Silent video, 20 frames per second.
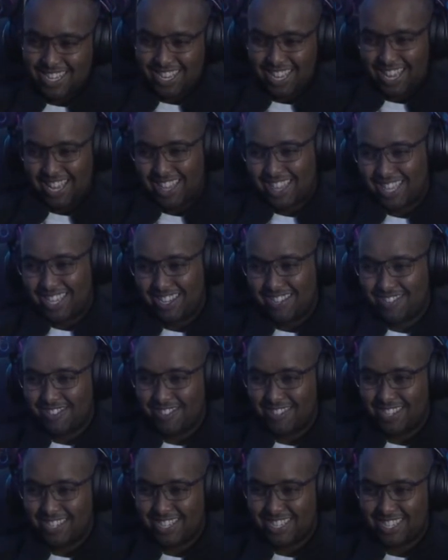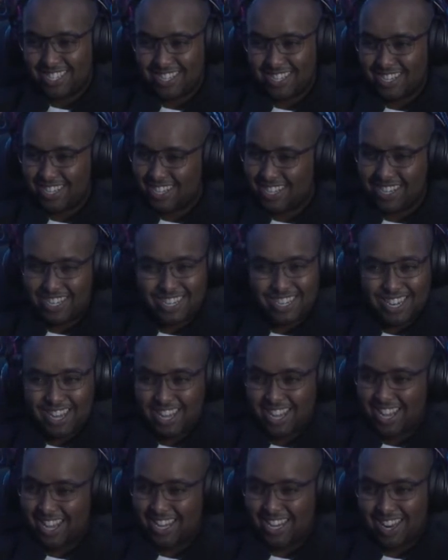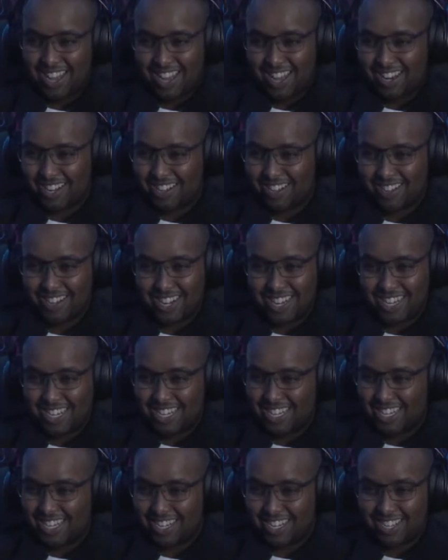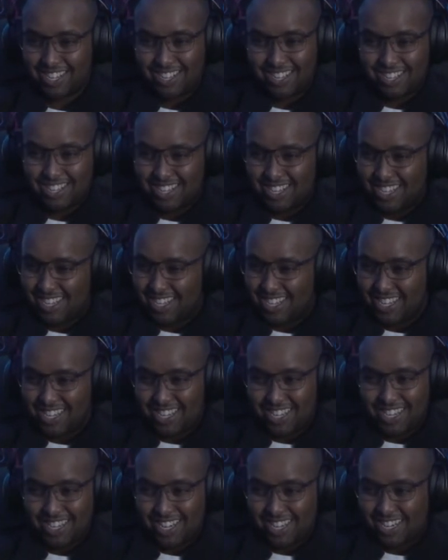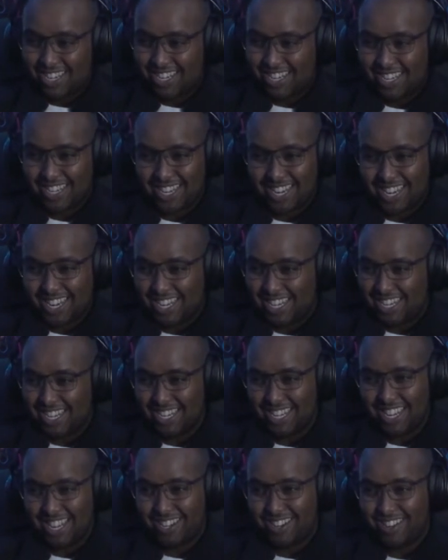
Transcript: I think she was just... Nah, not a good idea. Not a good idea at